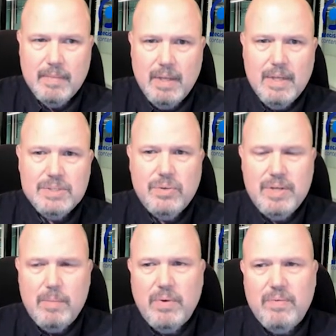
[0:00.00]
So a
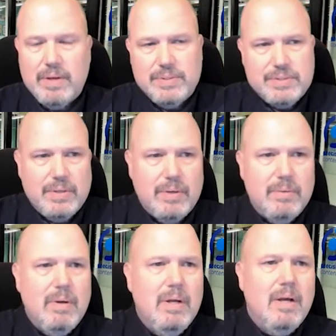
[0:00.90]
number of years
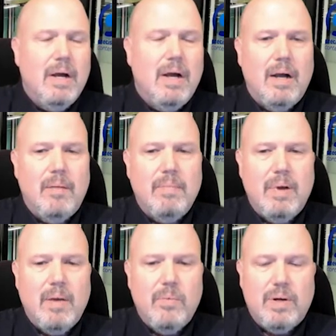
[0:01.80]
ago,
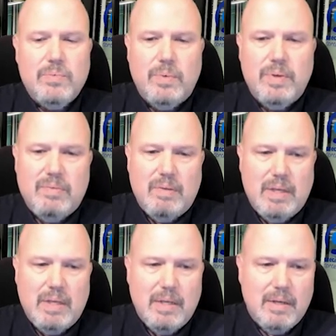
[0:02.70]
I worked with
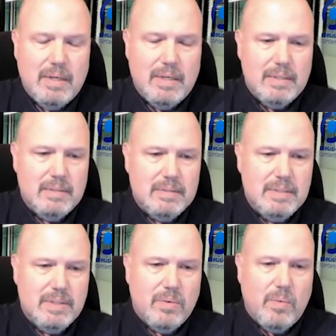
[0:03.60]
the
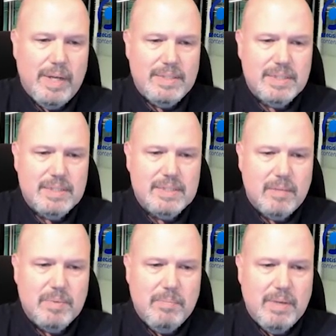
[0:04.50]
Ditto Oasis
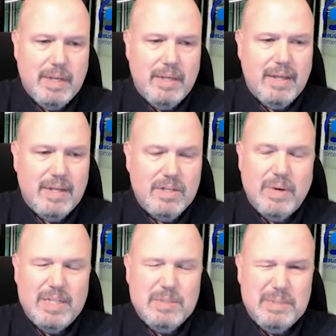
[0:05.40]
subcommittee, the
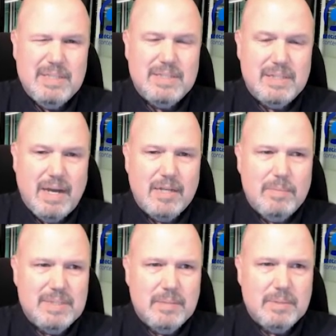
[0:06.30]
Enterprise Business Document
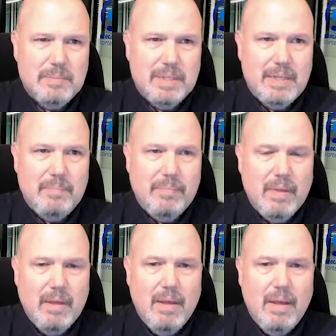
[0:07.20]
subcommittee.
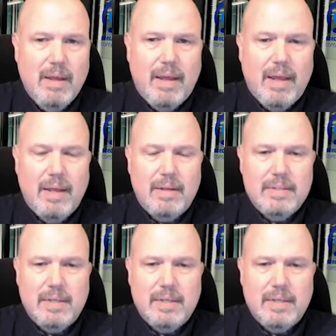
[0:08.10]
And